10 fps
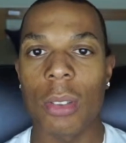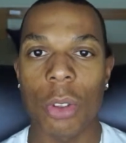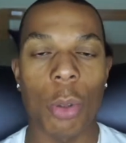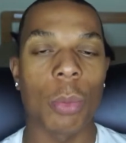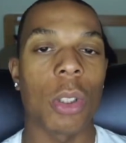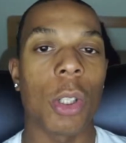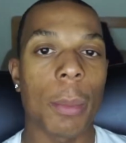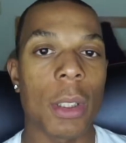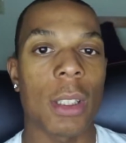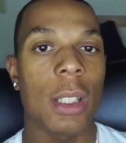no
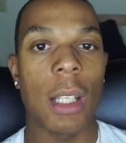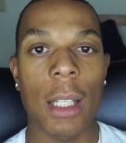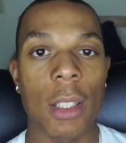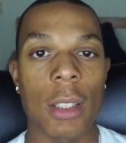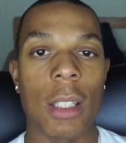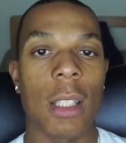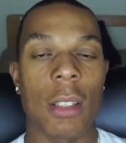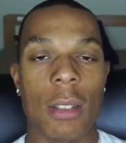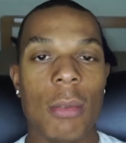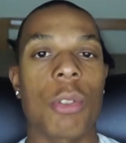numbers and letters. They
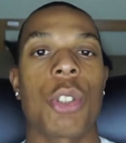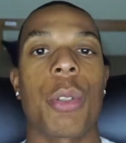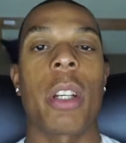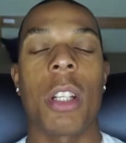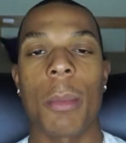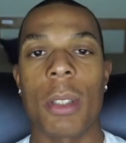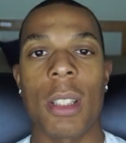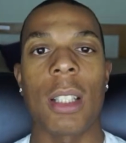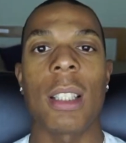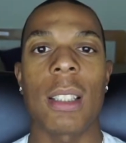just straight numbers,
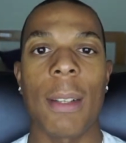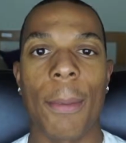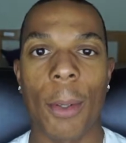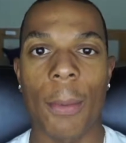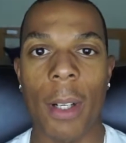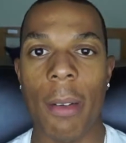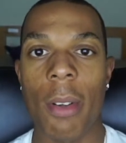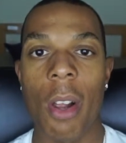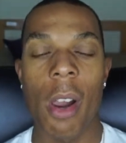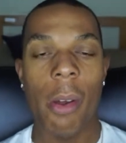and I think it's like 4 or 5,
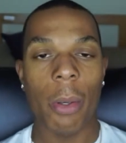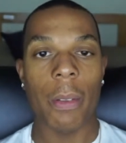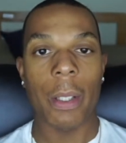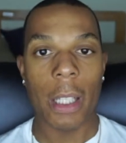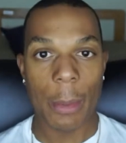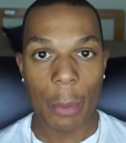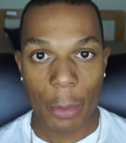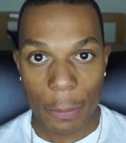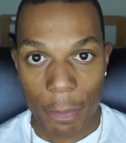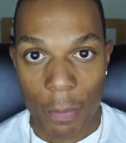whatever the case may
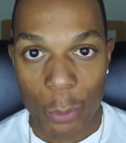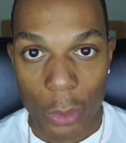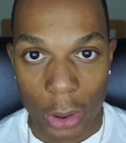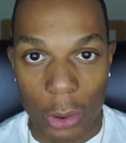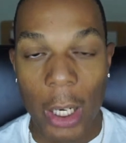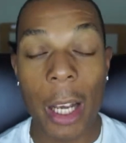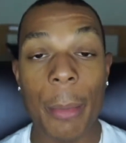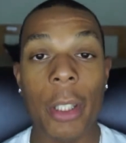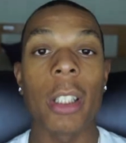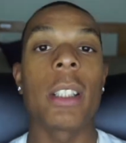be. So I am
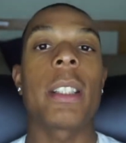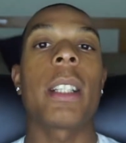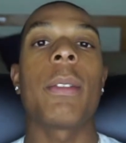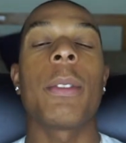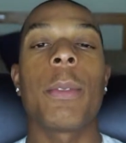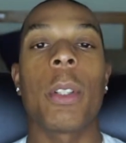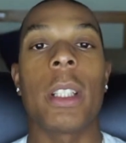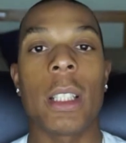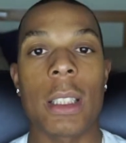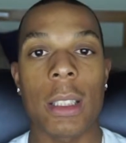currently a 74
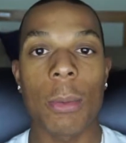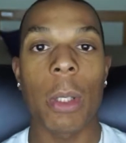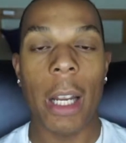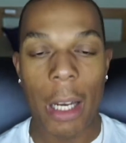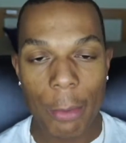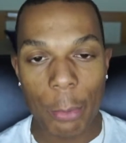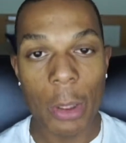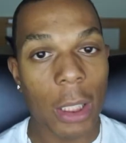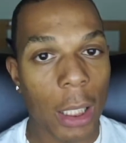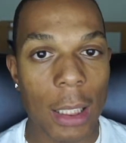Delta. Would I ever
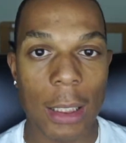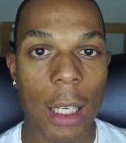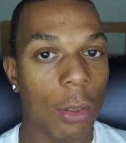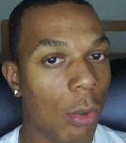reclass? I